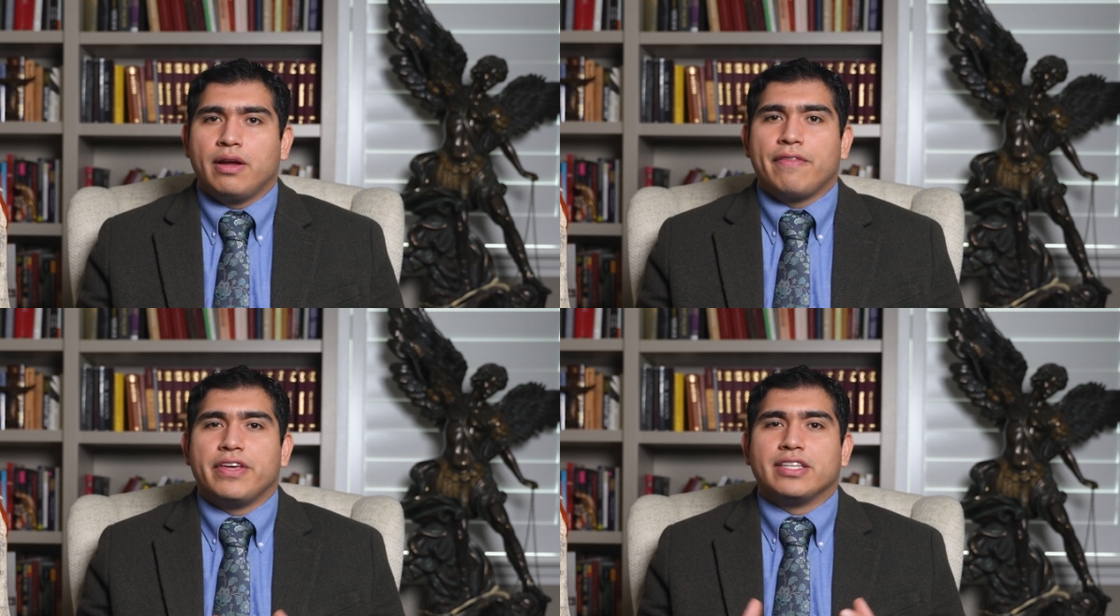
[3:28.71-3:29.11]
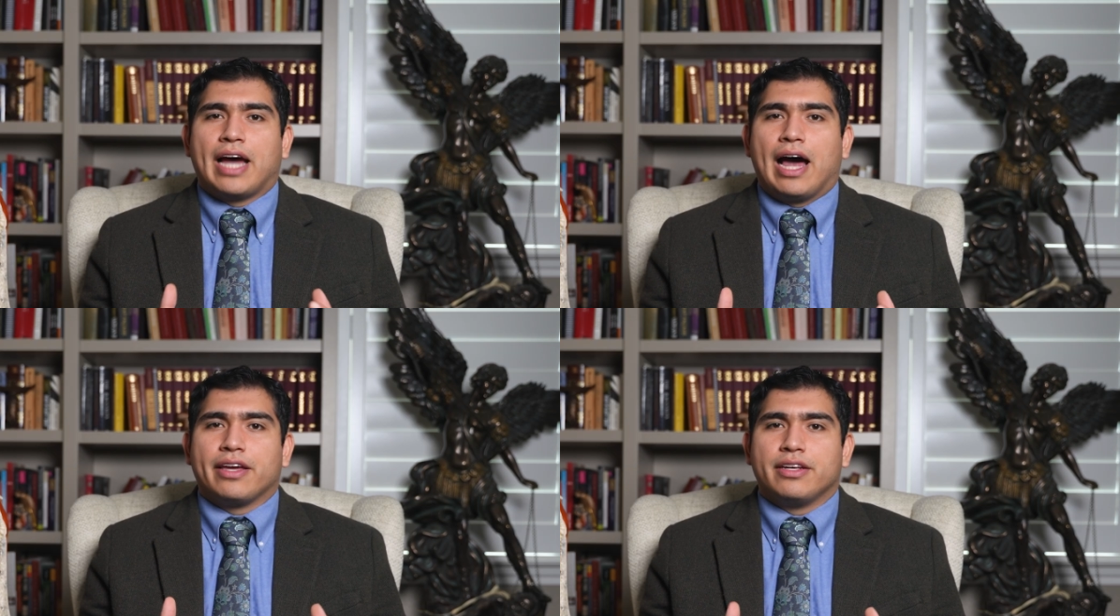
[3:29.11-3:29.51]
the
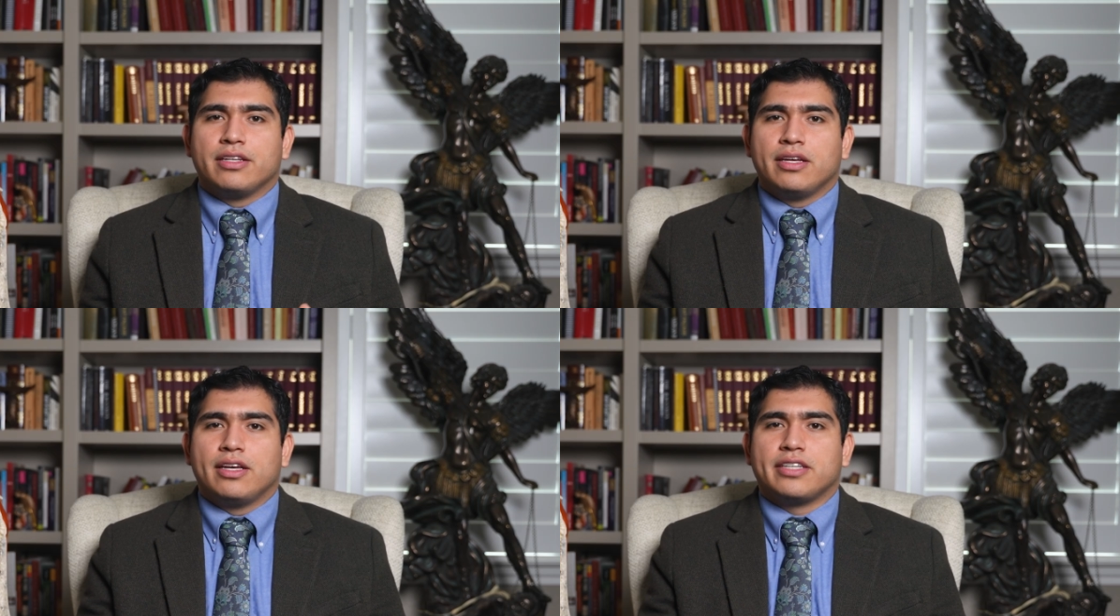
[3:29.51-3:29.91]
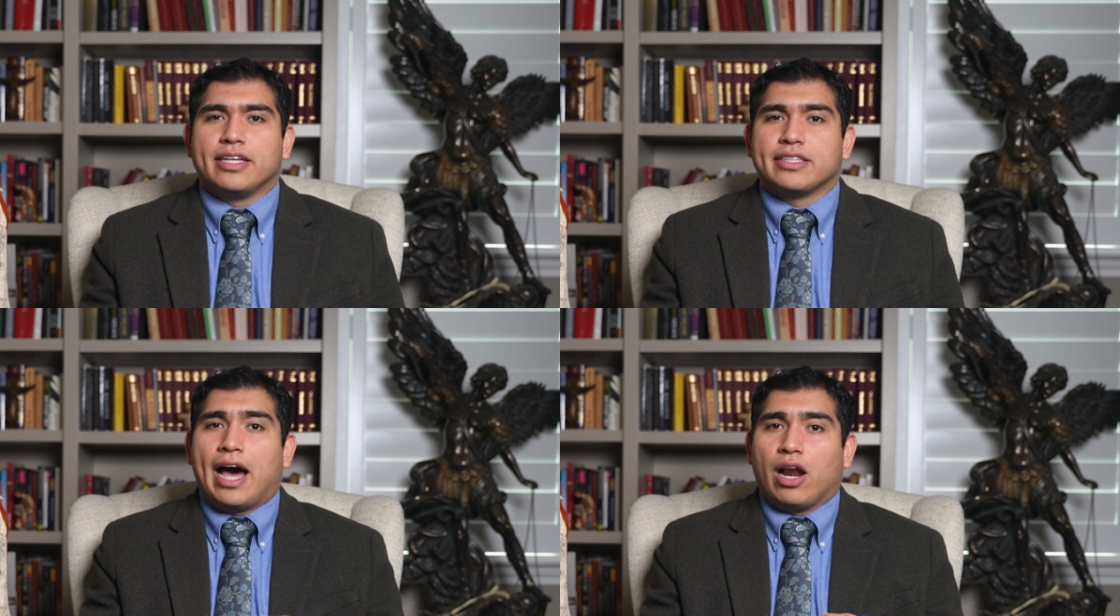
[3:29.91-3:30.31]
Italian
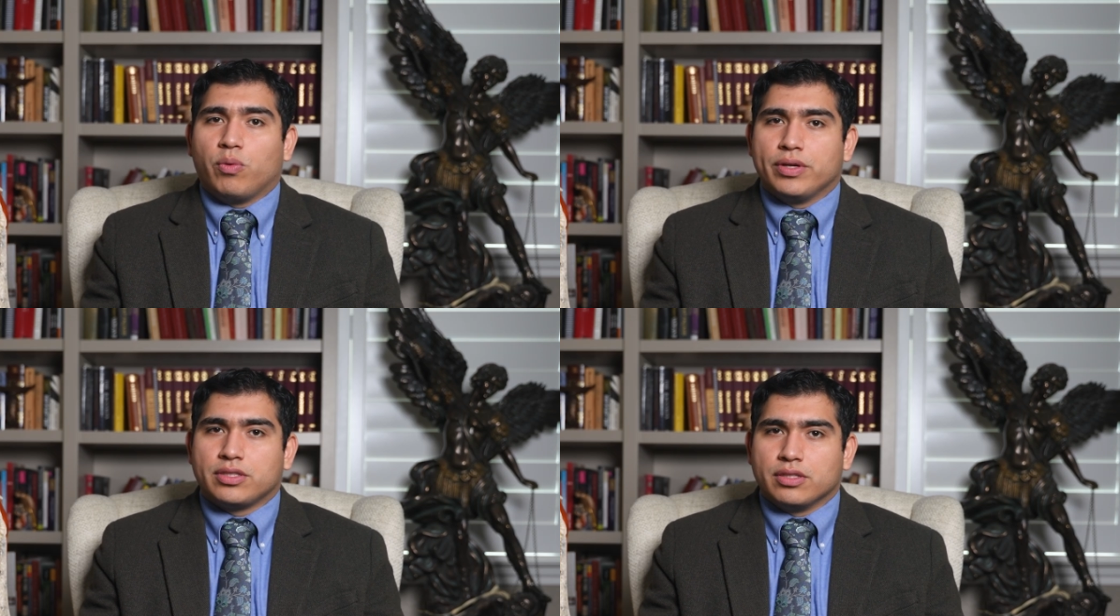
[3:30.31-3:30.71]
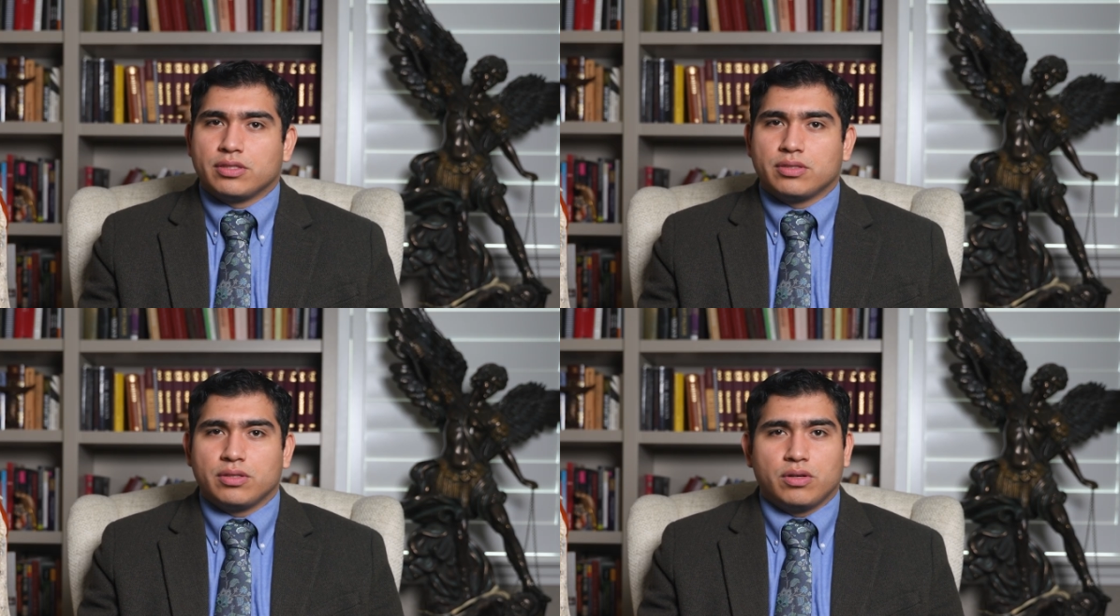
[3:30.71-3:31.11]
Saint
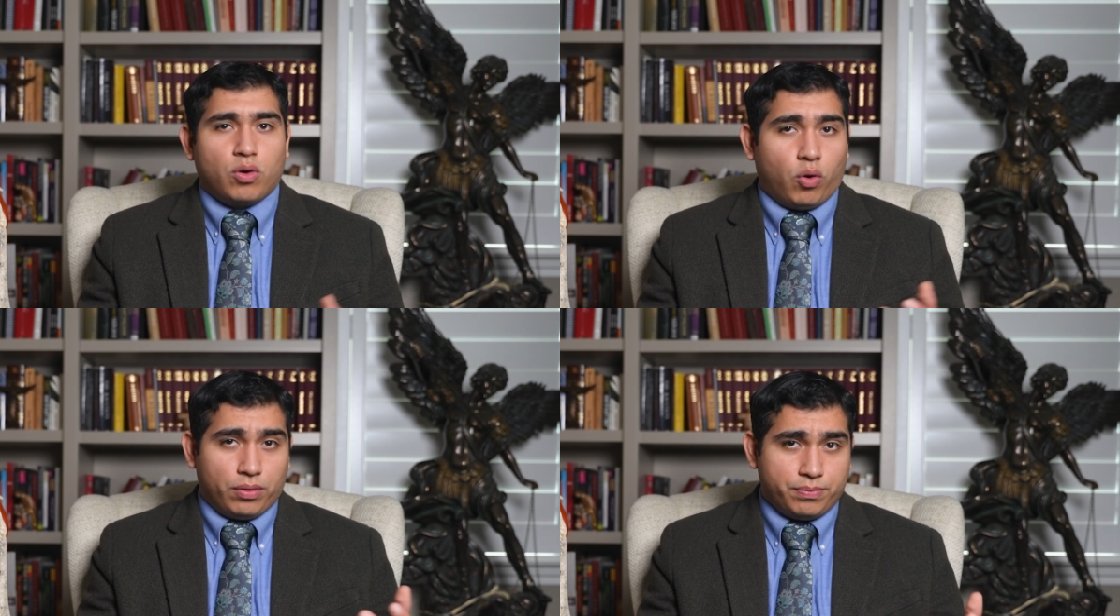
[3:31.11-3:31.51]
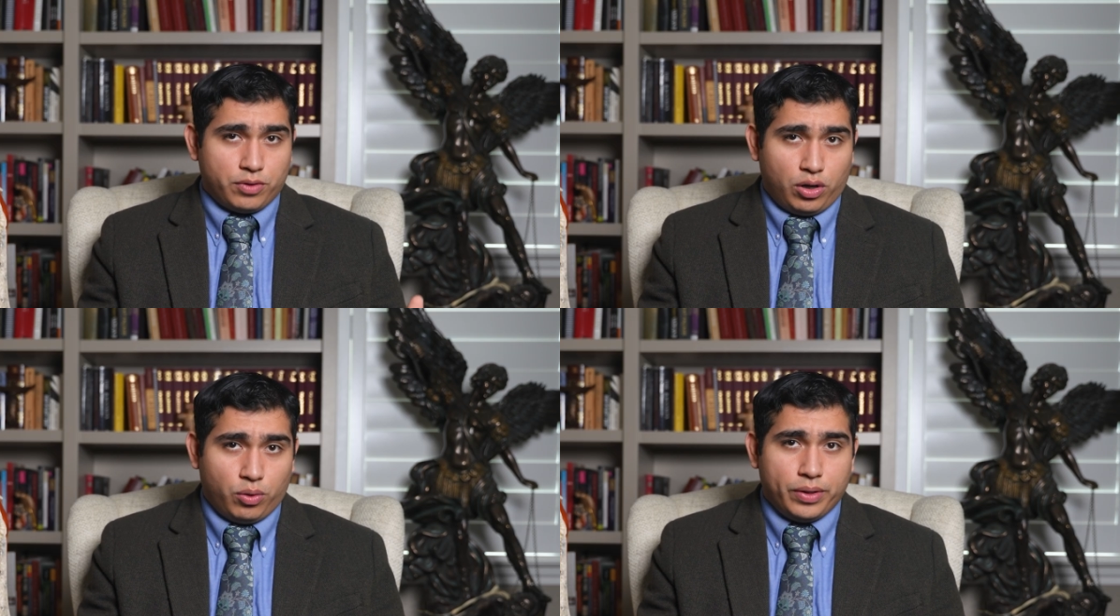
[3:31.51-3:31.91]
Aloysius, or
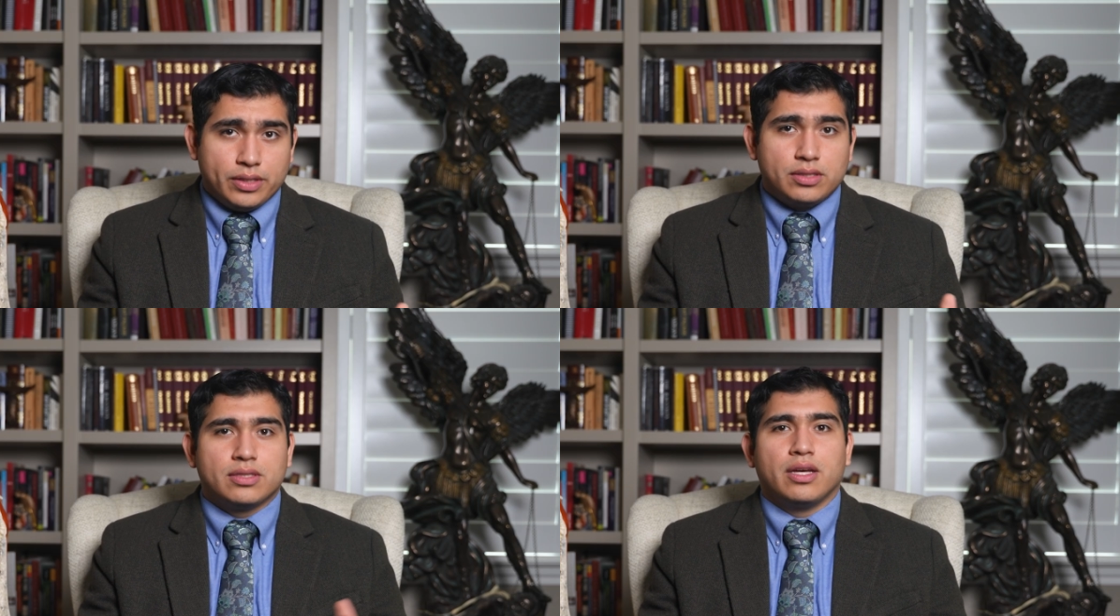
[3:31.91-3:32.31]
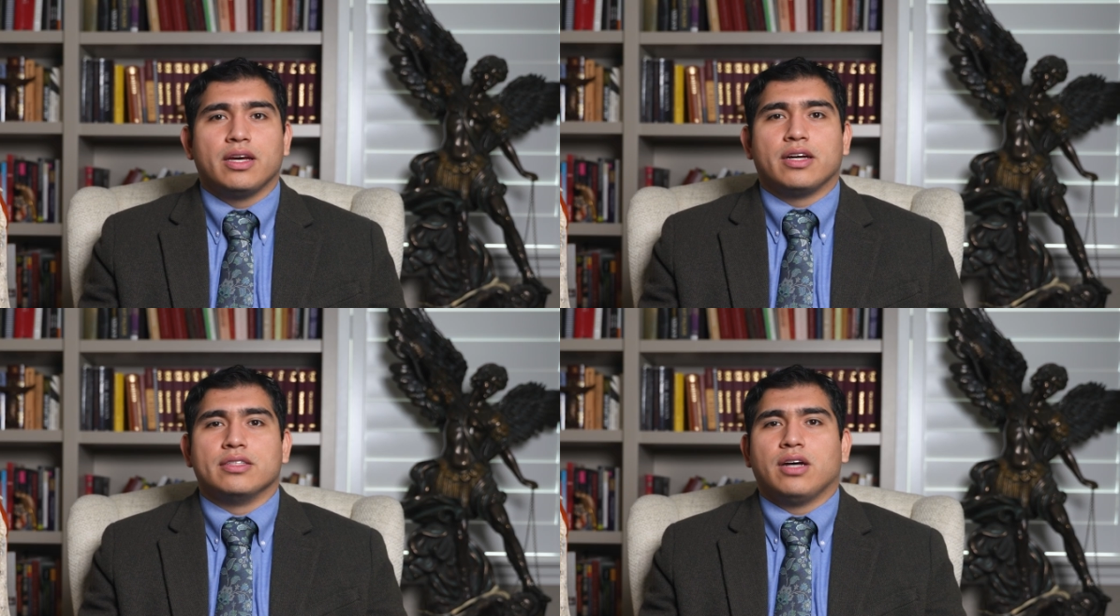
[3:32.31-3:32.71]
Luis
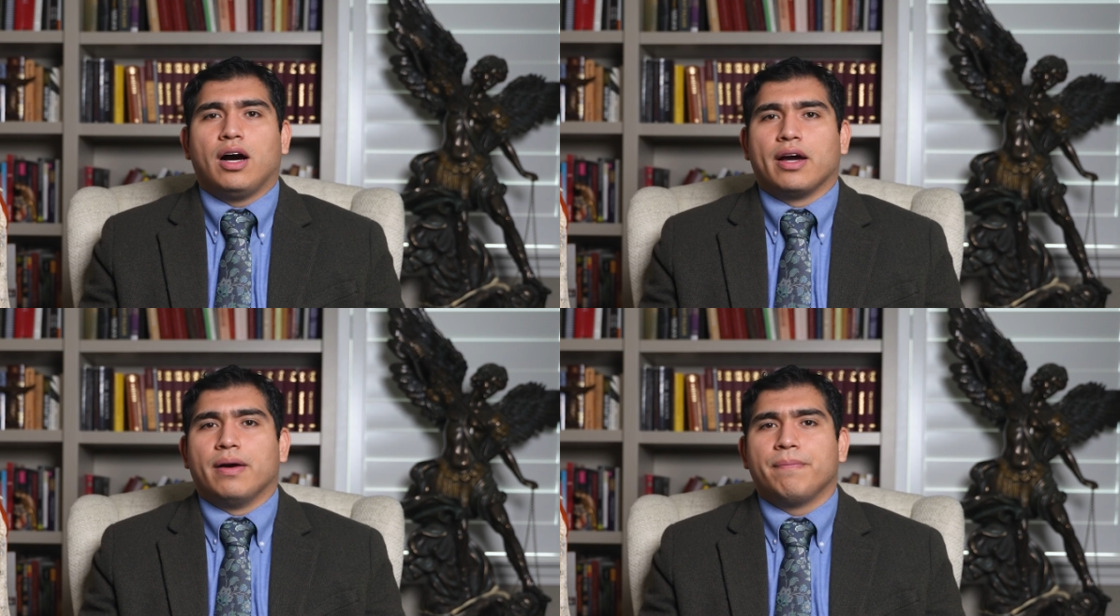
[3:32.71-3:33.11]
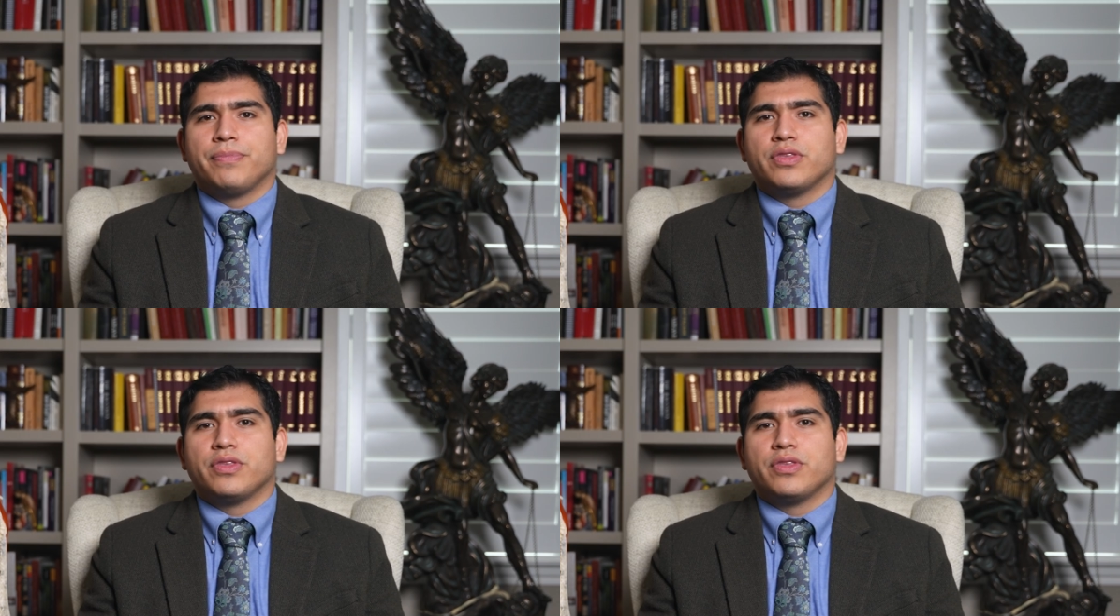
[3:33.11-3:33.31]
Gonzaga,